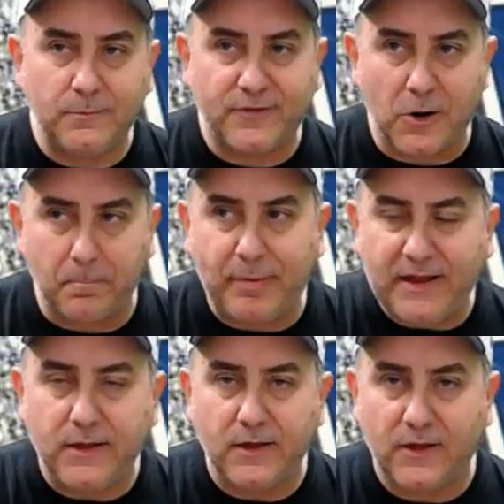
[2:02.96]
that are
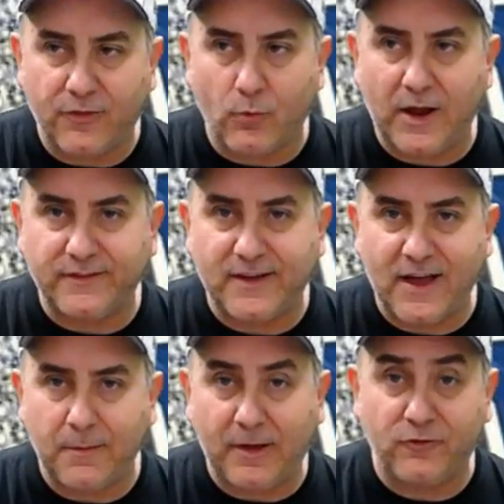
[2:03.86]
peaking at the right
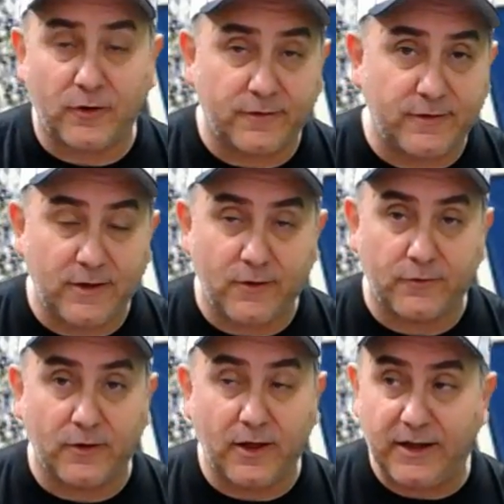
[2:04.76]
time. As you can see, there's
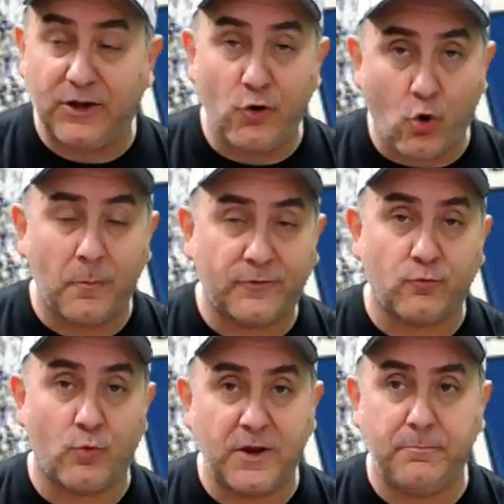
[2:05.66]
an enormous
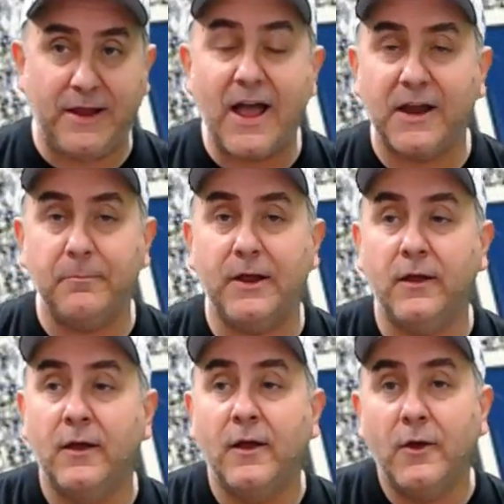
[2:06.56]
ring behind me.
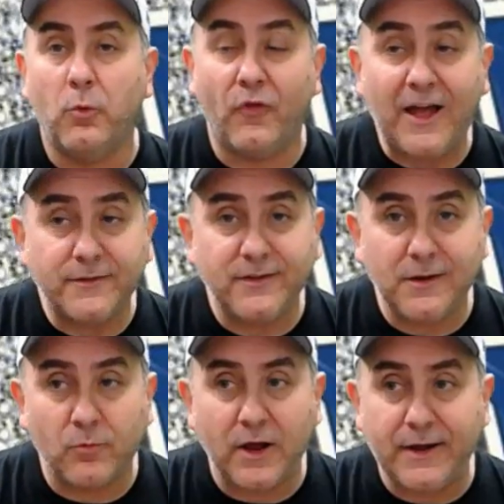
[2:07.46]
Well, that
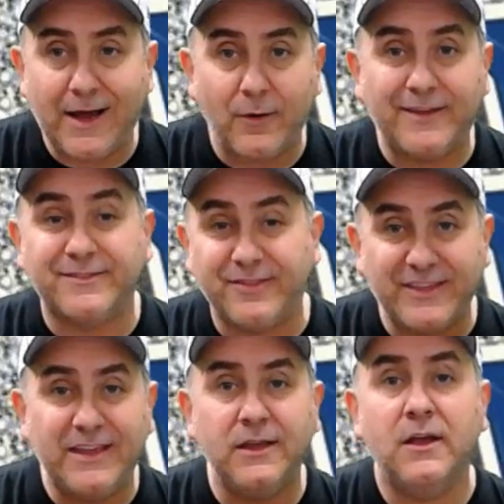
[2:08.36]
team right now is
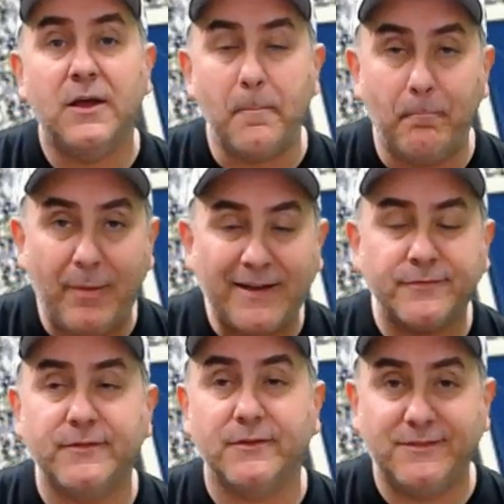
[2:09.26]
the
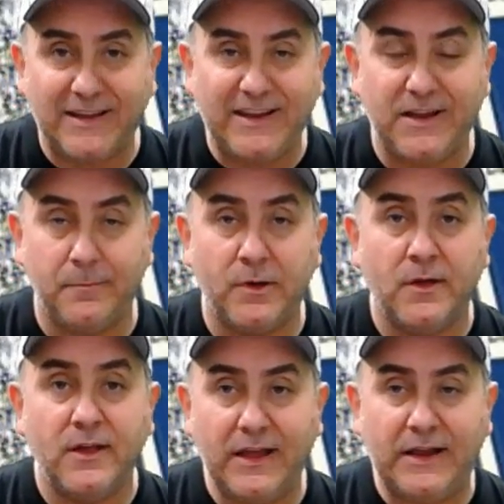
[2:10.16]
best team
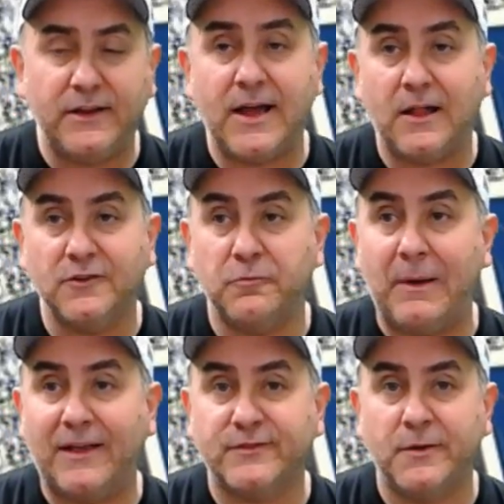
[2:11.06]
in college
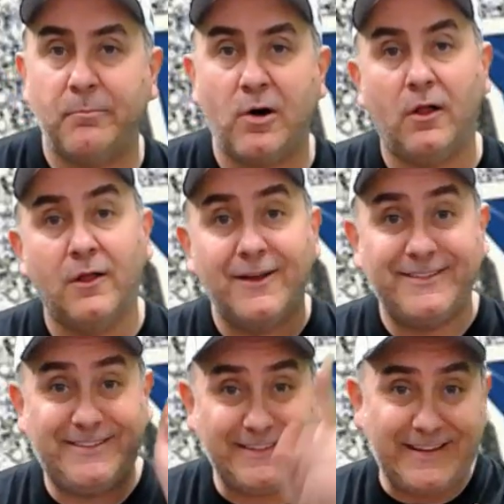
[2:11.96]
basketball
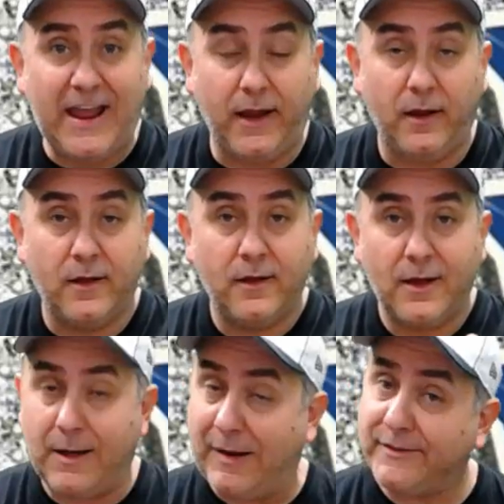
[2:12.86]
today.
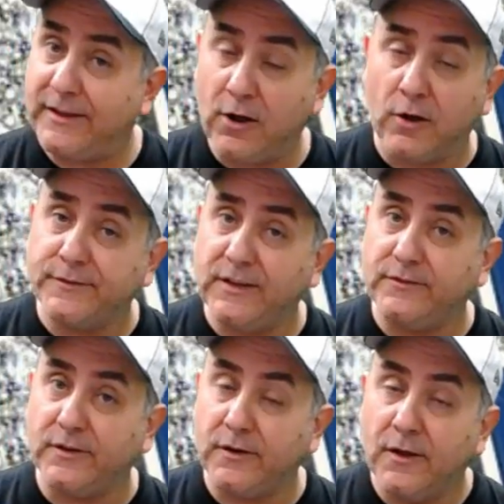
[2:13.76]
I'm not saying all
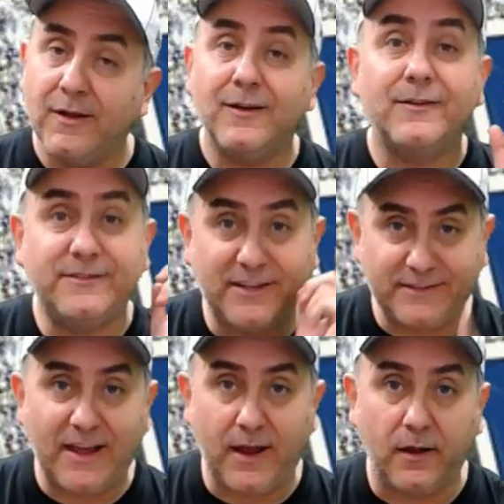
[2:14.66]
season,
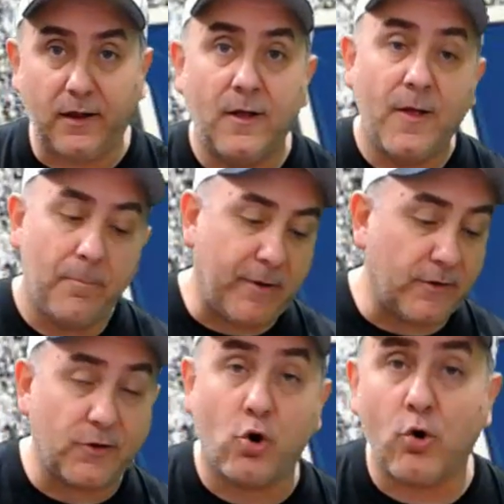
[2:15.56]
today. Because
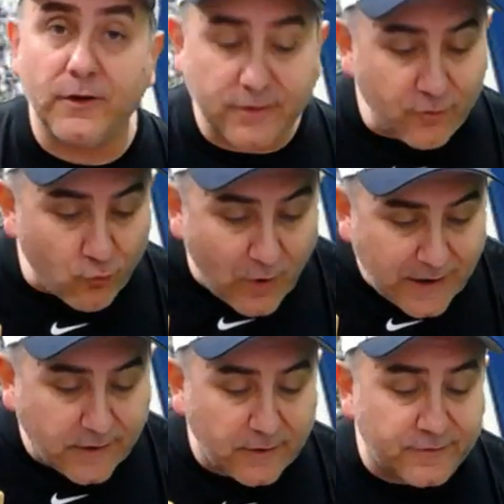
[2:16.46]
according to the
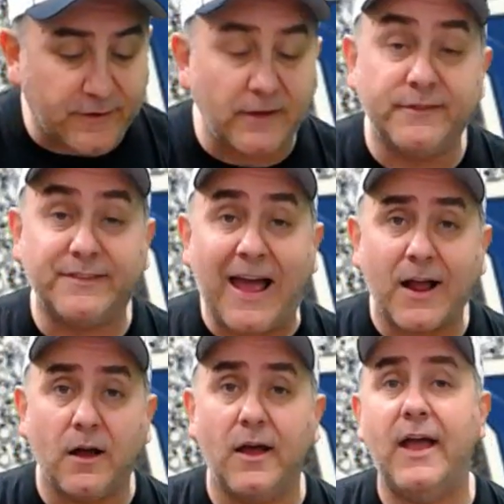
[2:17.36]
rankings,
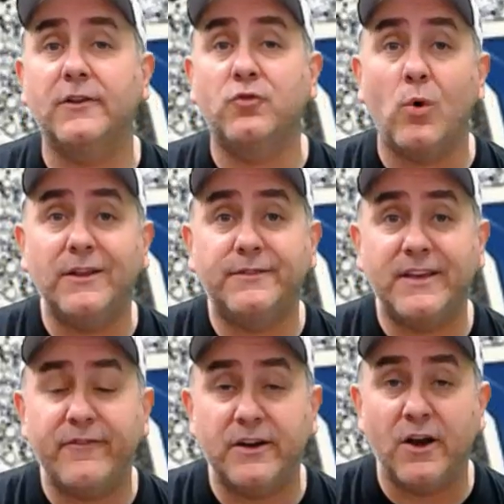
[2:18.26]
Gonzaga at
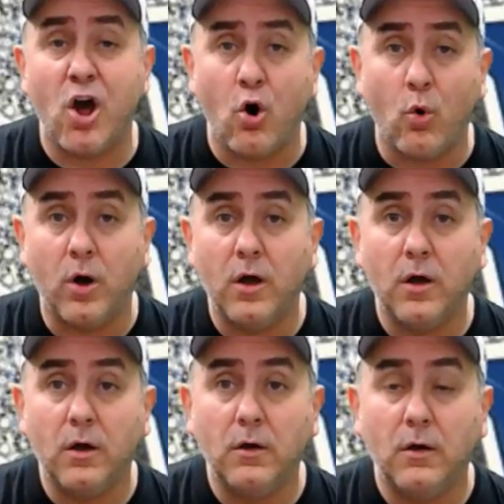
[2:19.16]
27-0,
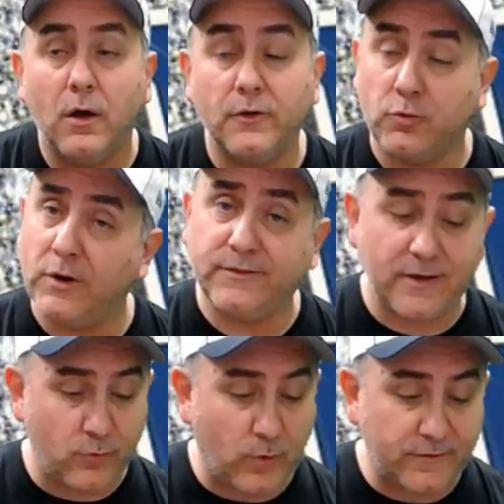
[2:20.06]

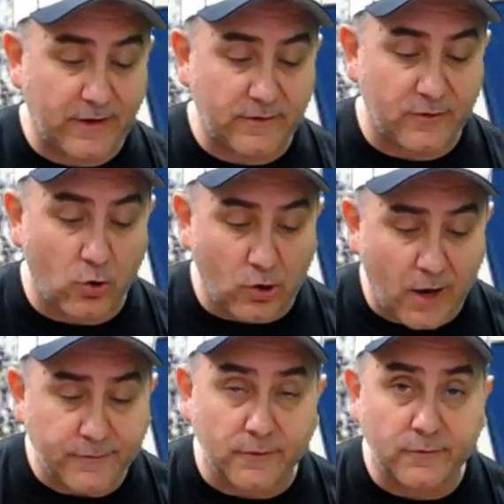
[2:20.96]
27 wins against no
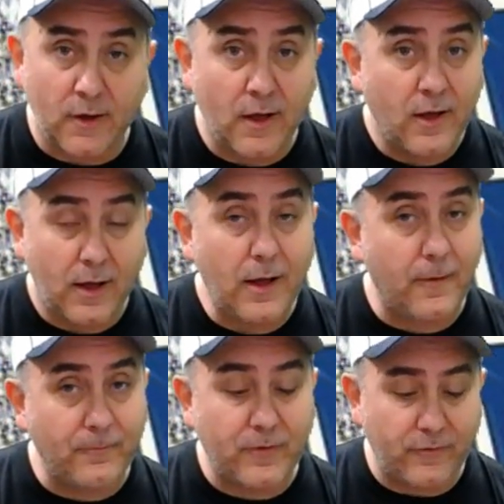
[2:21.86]
losses,
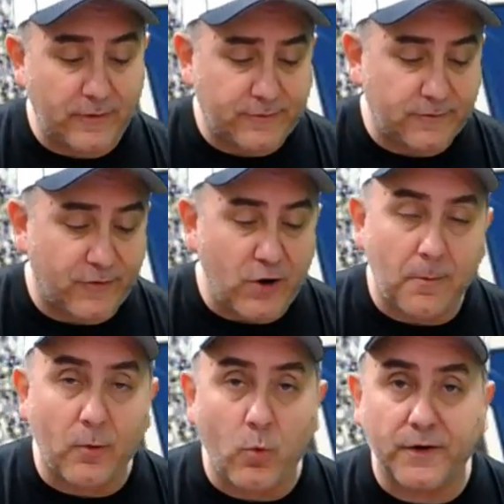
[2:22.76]
this is the
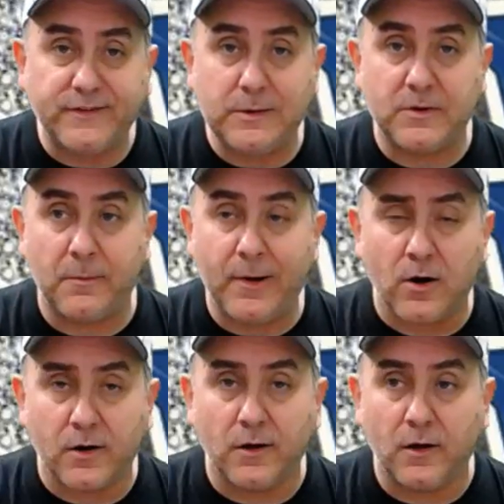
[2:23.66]
number 1 team in
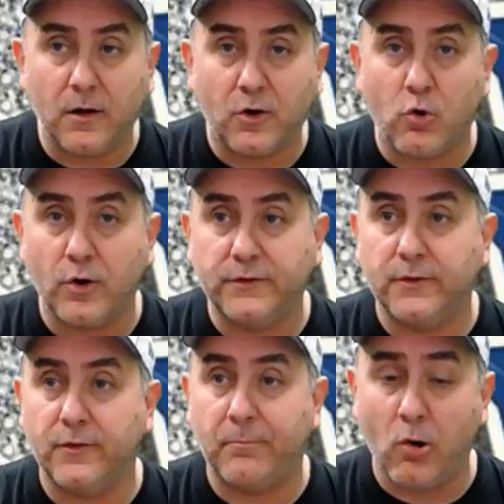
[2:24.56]
America according to
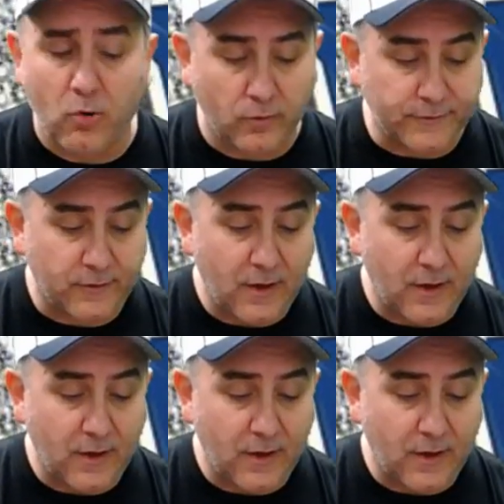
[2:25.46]
the polls.